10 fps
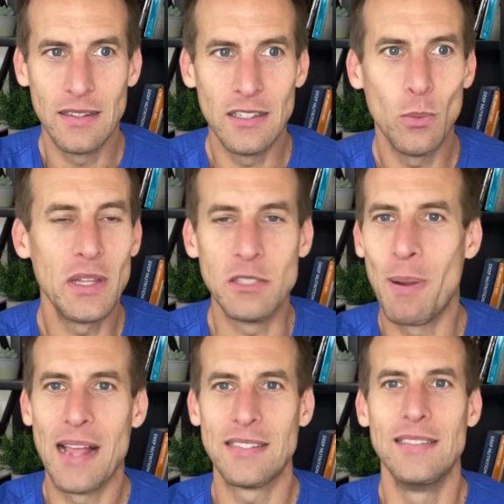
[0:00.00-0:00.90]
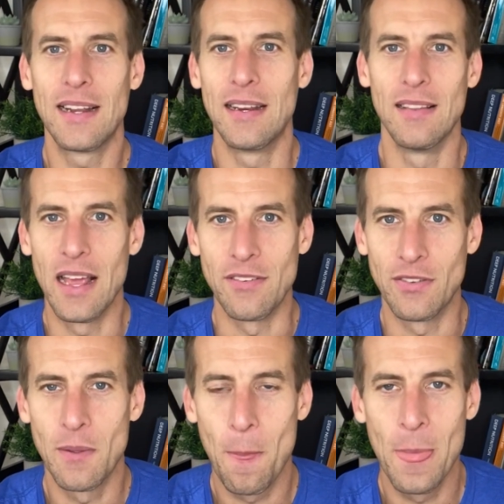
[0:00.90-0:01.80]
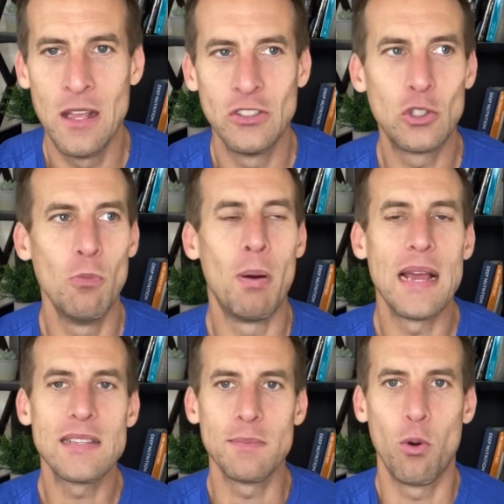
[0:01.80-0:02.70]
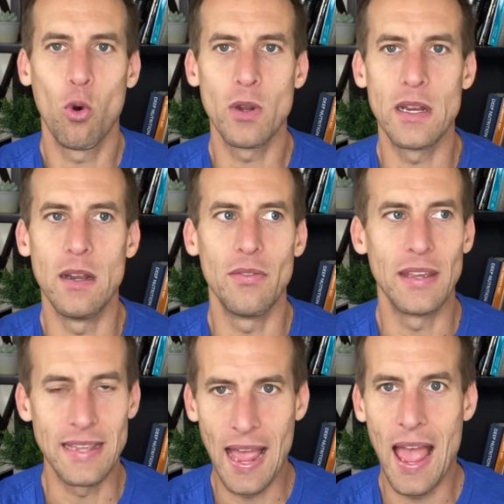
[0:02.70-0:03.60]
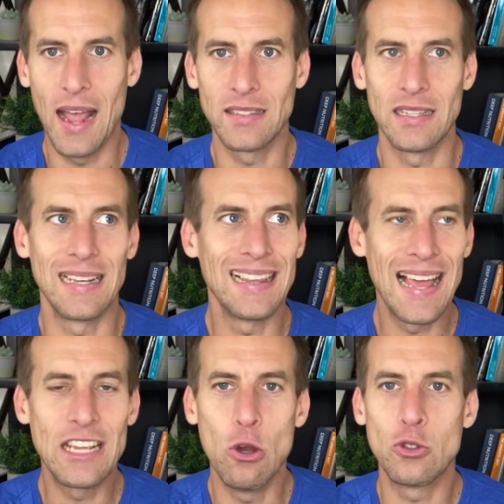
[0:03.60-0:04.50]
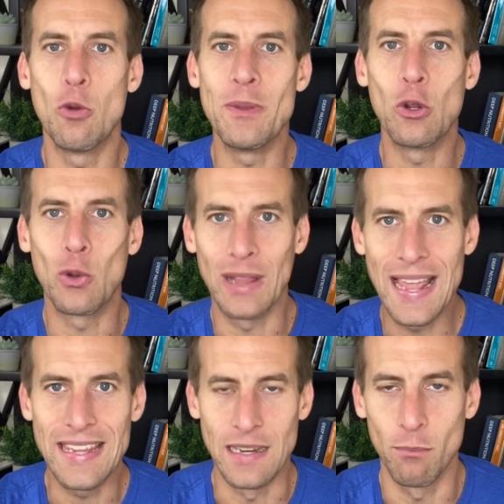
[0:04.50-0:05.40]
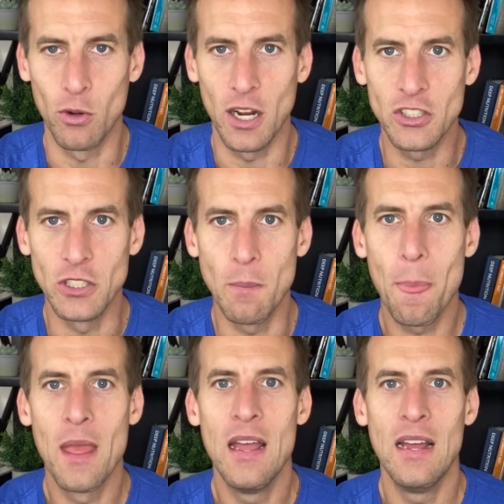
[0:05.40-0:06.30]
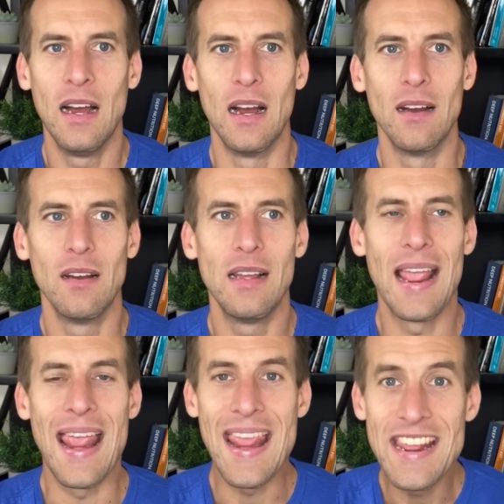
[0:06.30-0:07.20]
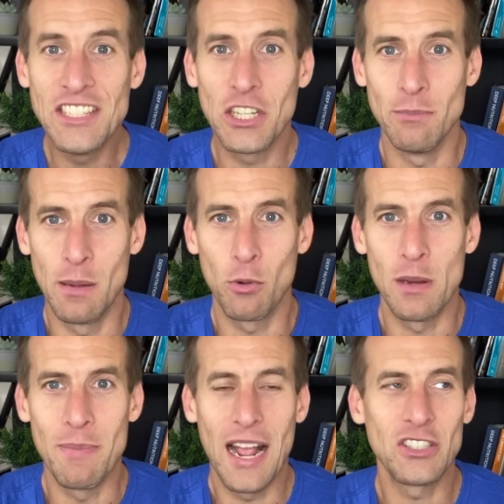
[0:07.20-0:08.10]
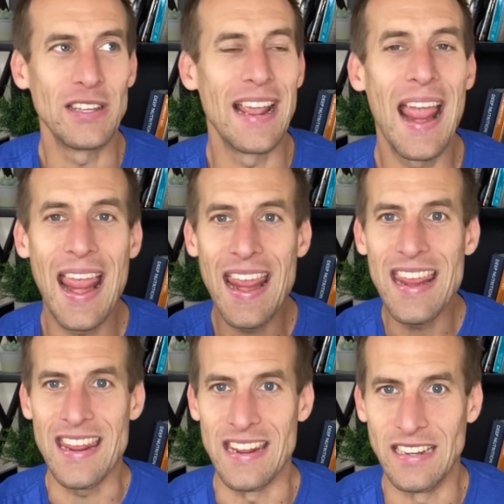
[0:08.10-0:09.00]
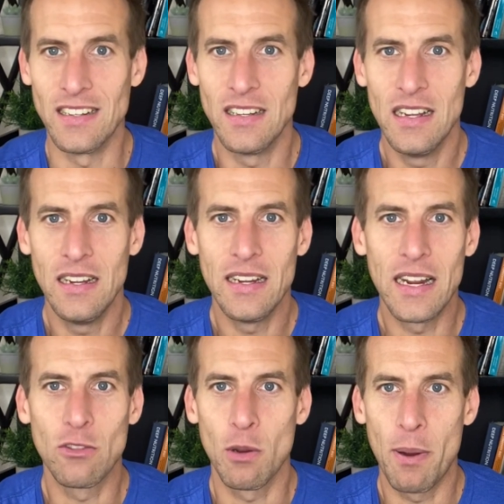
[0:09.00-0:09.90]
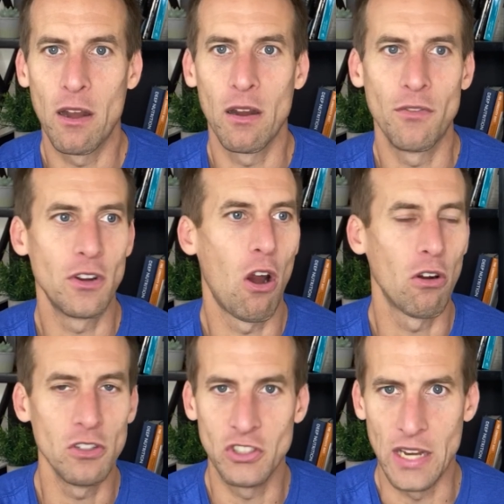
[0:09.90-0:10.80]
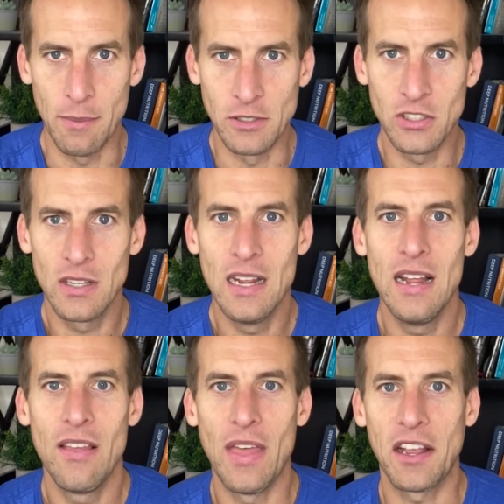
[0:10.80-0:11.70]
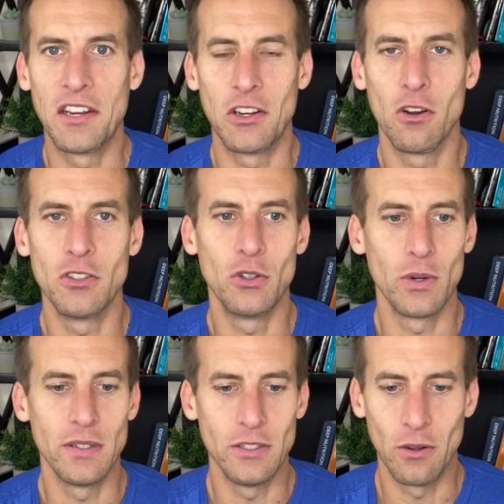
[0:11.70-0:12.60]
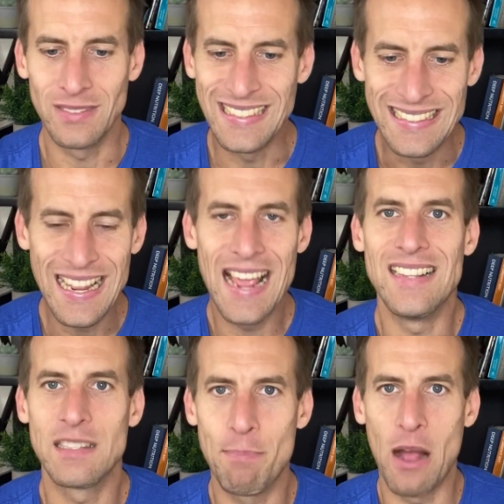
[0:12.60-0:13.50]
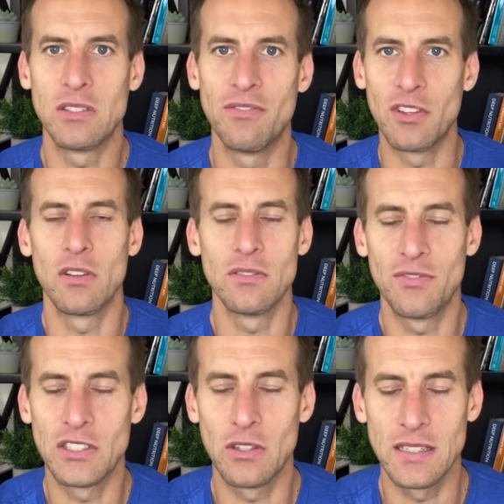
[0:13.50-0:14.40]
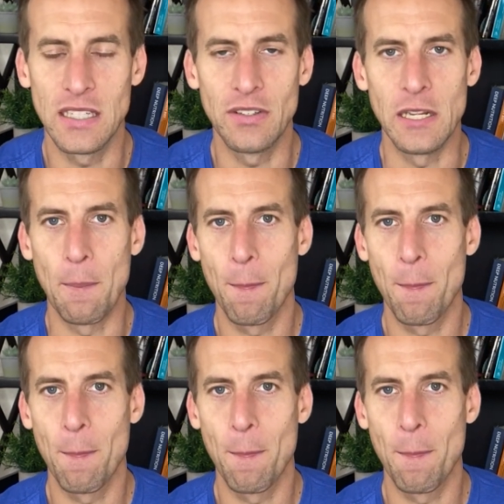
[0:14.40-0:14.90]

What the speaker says: with each passing decade of life. So by supporting the GAGs, the glycosaminoglycan production, eggshell membrane may actually aid in the repair of cartilage damage that can occur during intense bouts of physical activity.